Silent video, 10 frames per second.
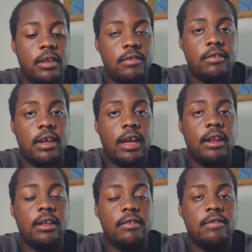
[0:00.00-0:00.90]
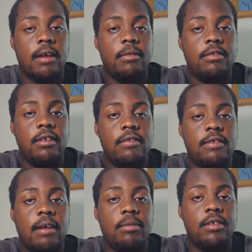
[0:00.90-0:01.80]
this date in
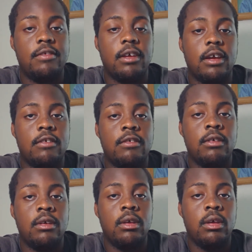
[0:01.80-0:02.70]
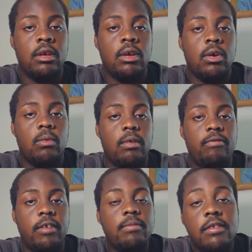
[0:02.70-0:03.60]
1776, when
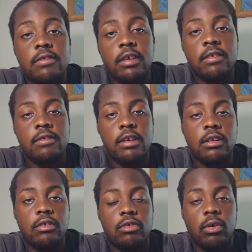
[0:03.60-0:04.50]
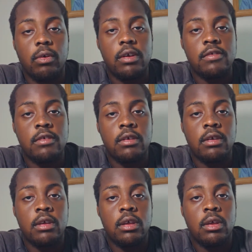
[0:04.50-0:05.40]
56 signatories
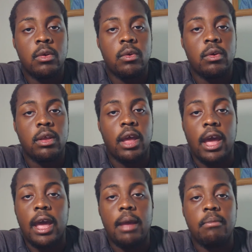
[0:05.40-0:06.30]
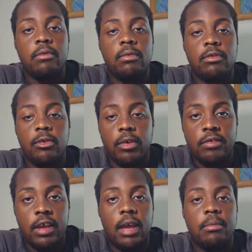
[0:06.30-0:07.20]
came to a
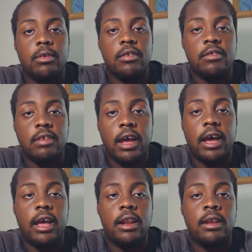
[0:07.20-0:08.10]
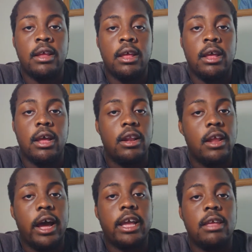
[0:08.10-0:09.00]
table to sign a
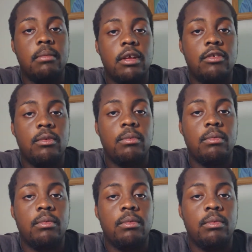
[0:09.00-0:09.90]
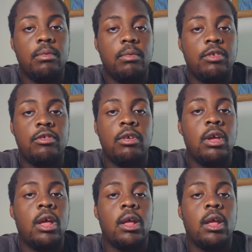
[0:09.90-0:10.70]
document which